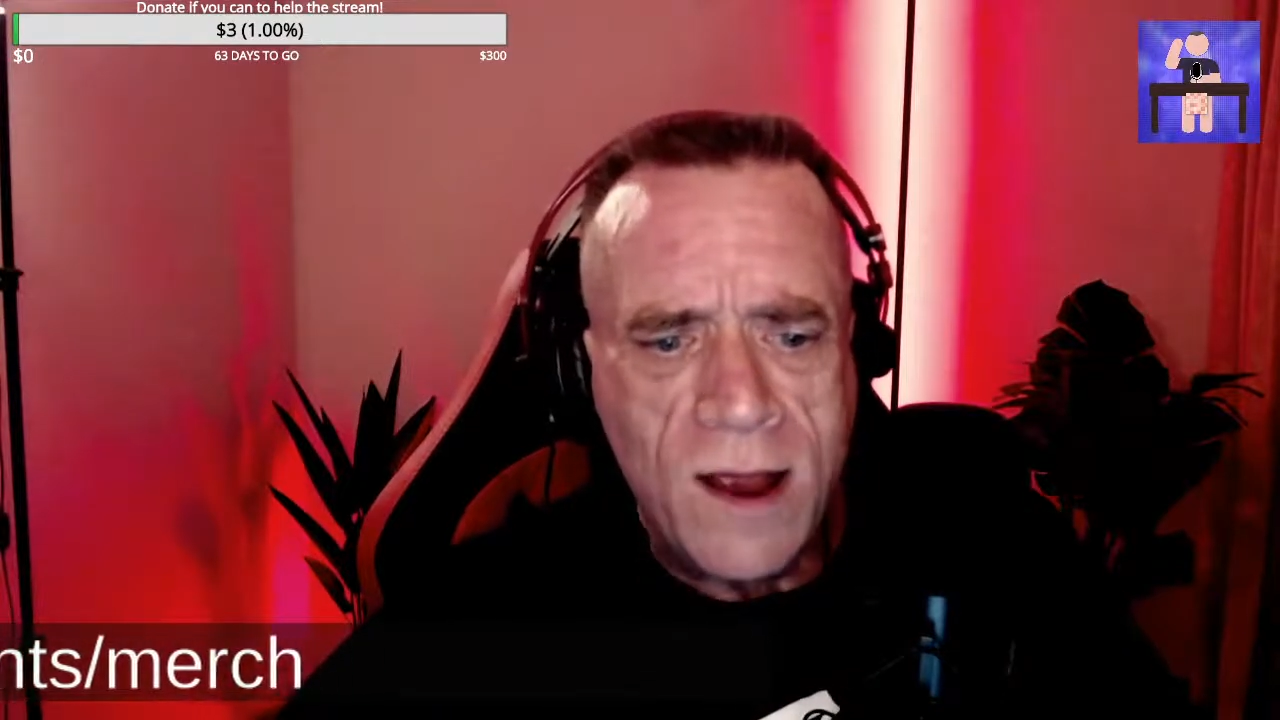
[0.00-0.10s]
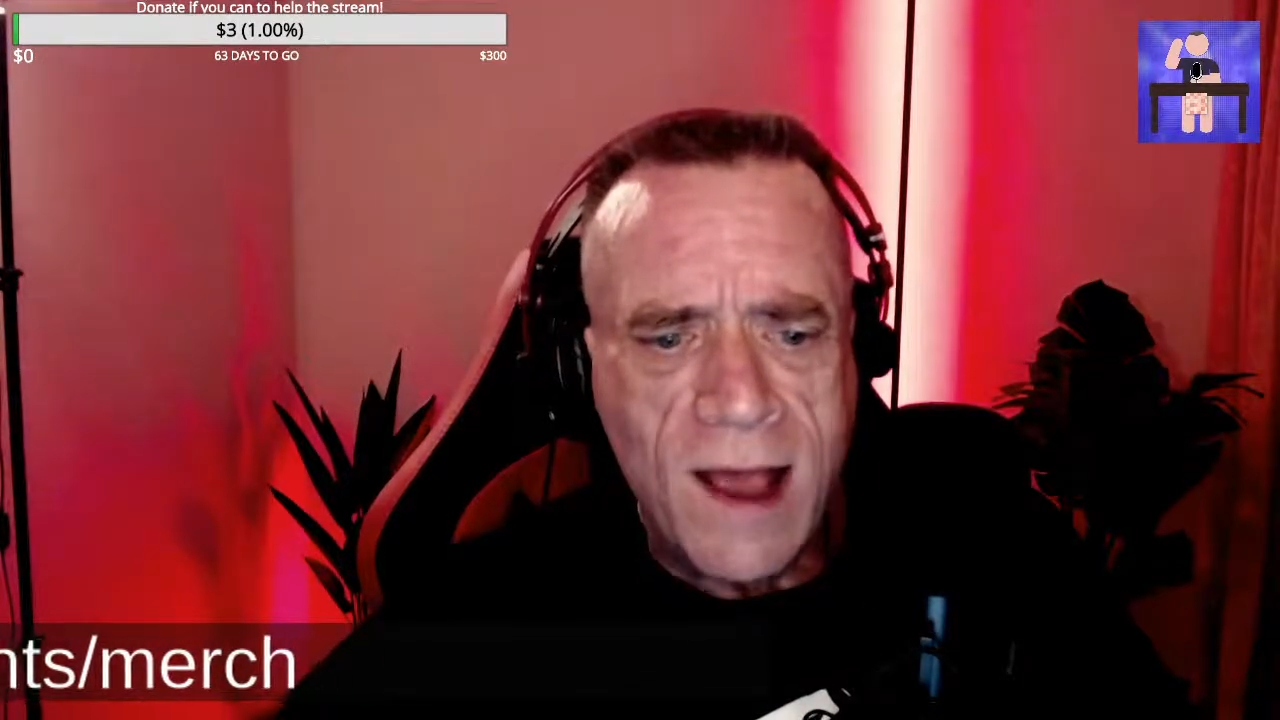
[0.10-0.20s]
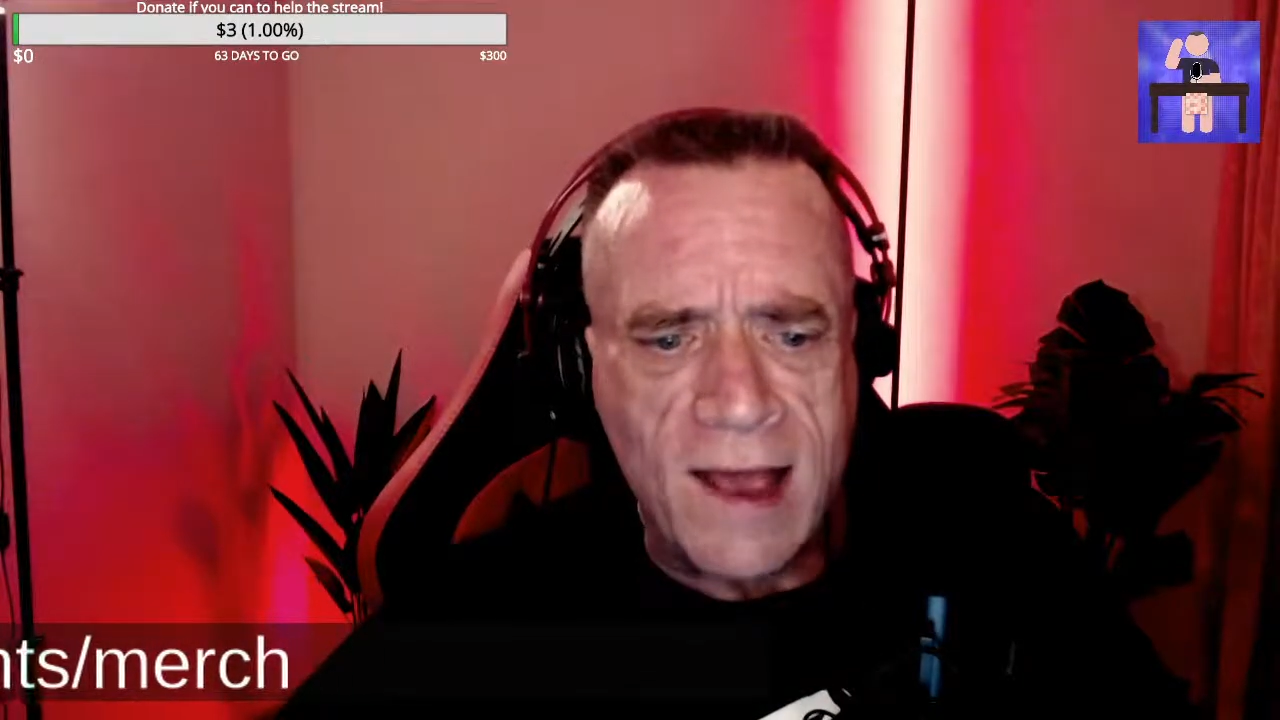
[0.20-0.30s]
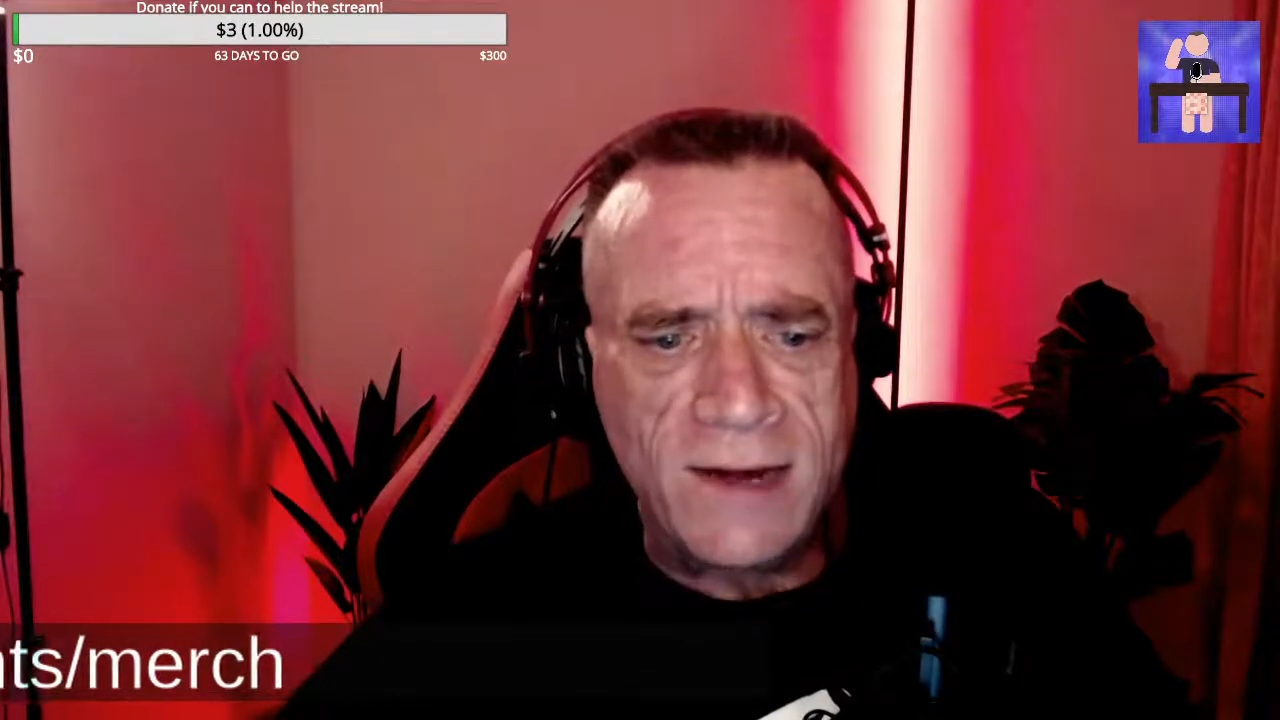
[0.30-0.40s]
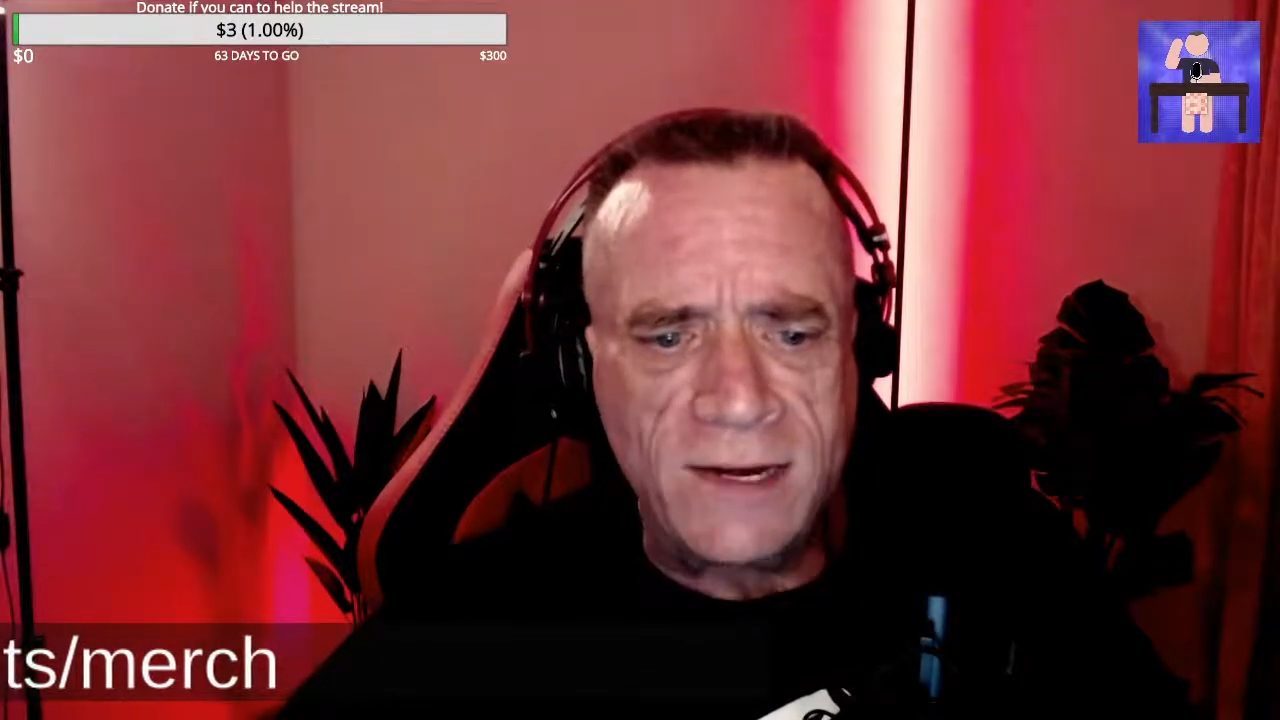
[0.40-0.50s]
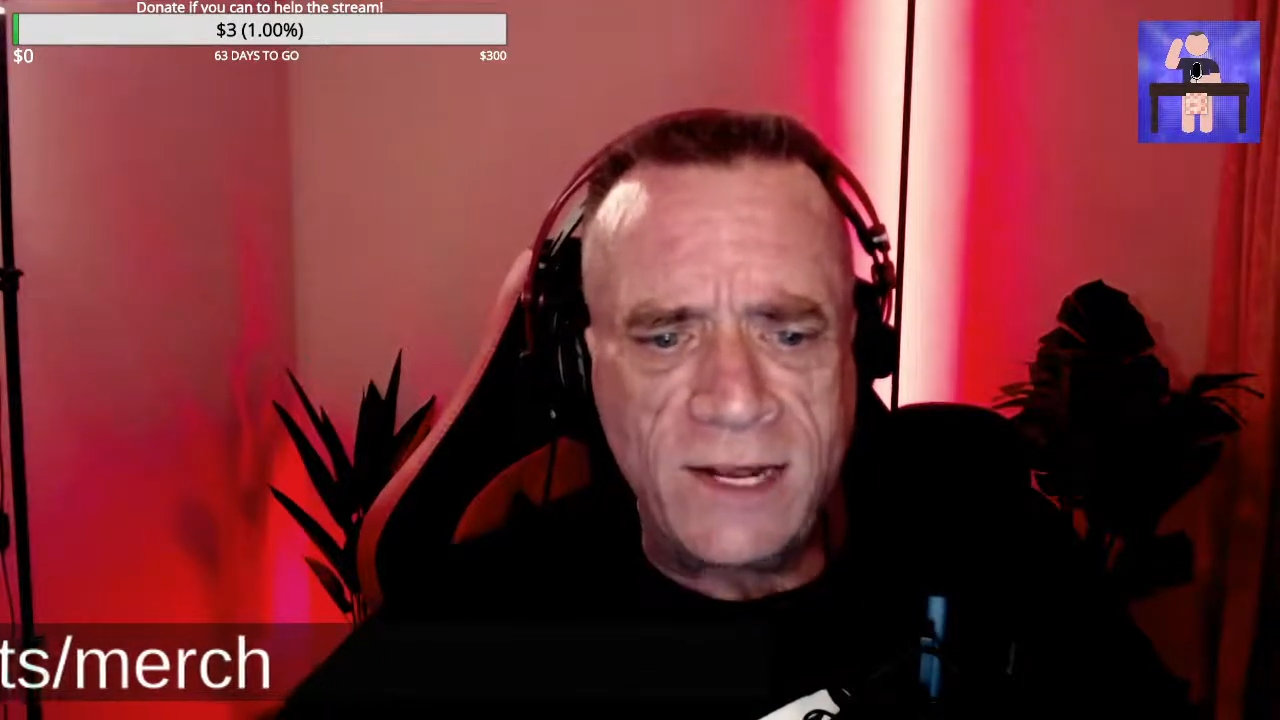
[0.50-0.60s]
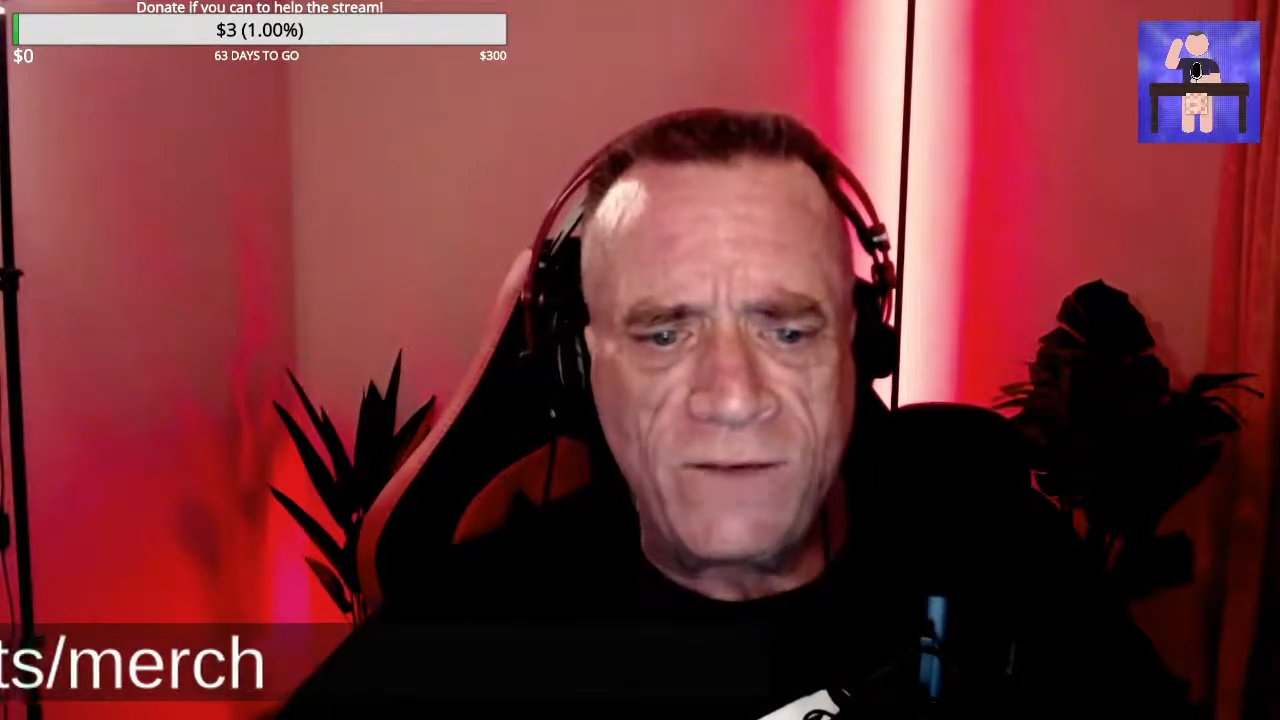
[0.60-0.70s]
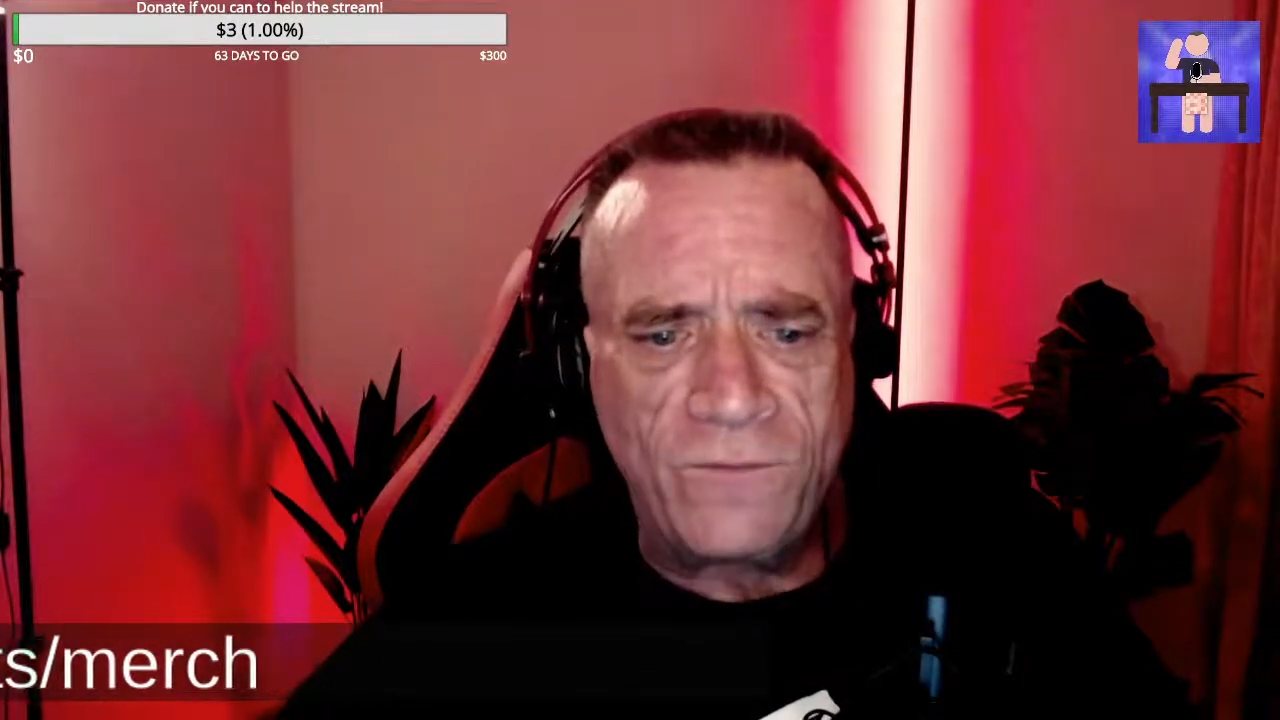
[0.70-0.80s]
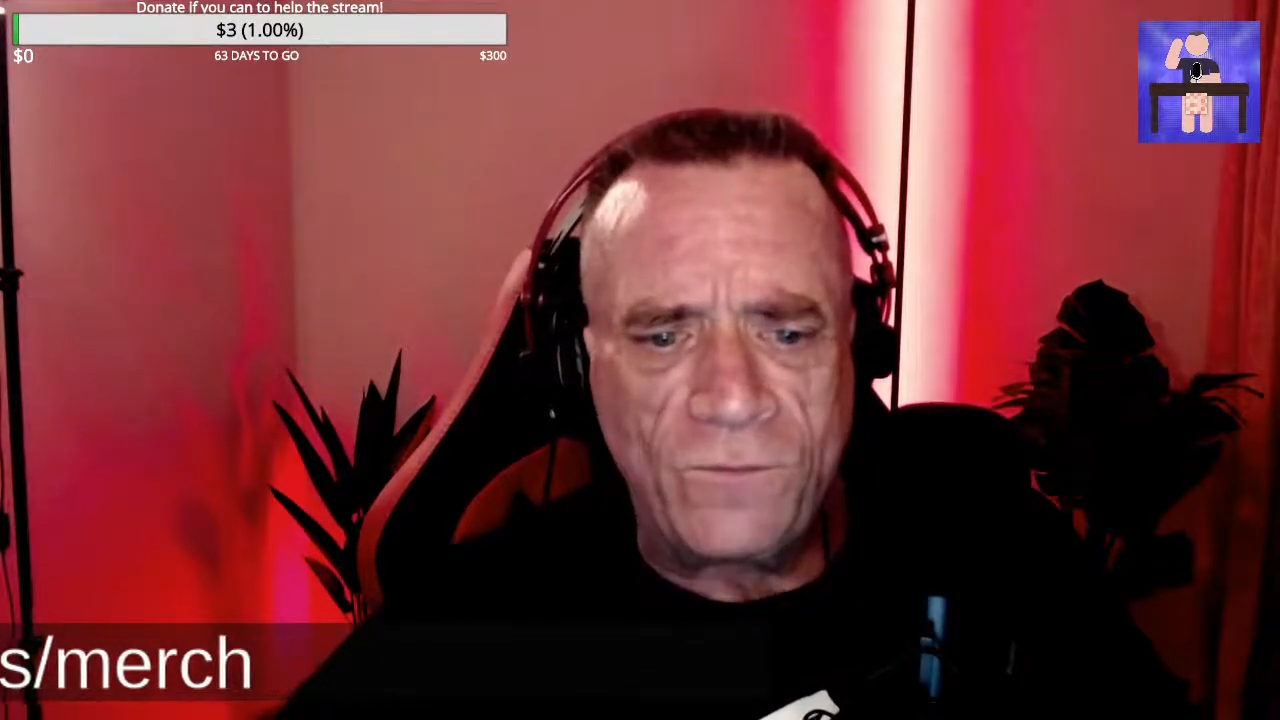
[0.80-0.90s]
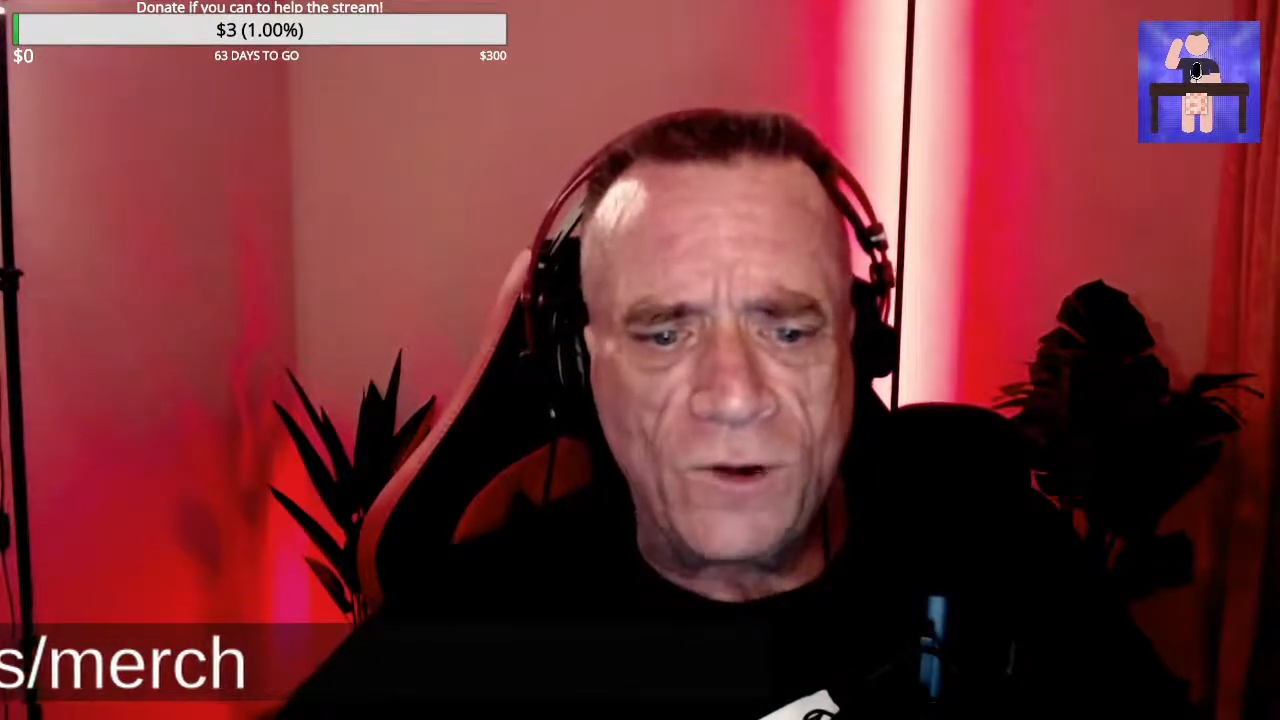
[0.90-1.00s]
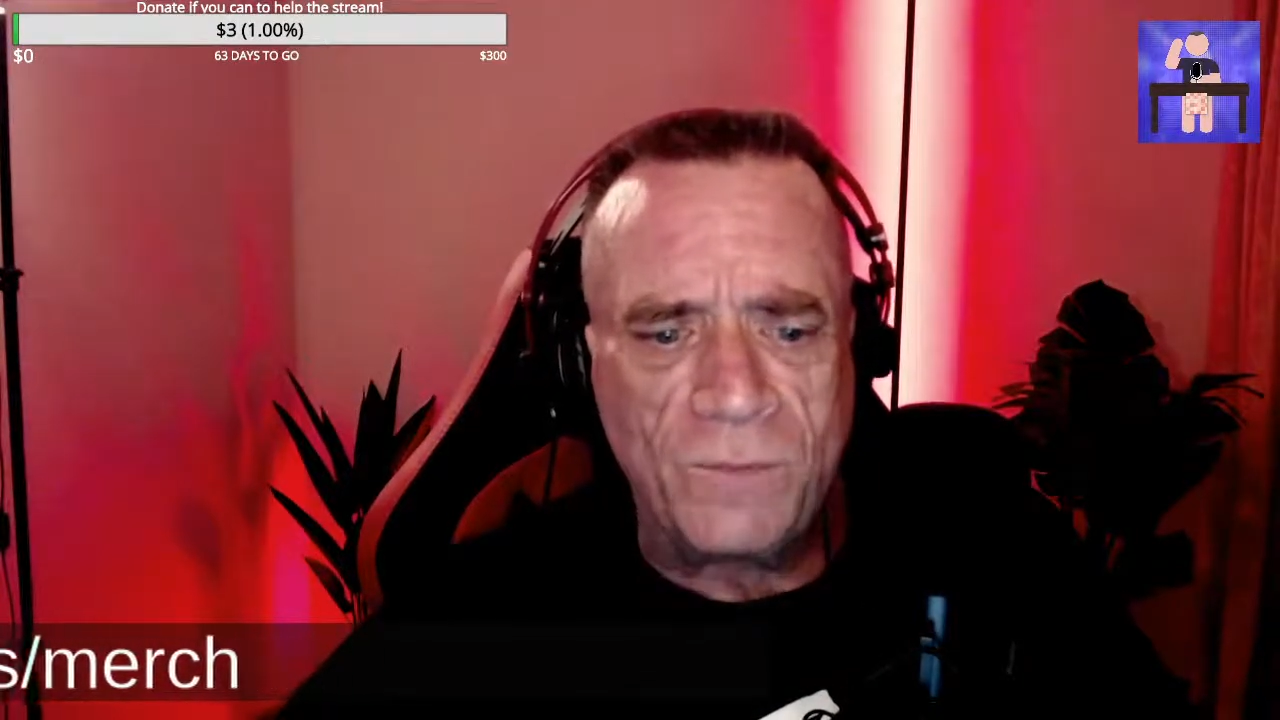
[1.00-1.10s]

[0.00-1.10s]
and if we're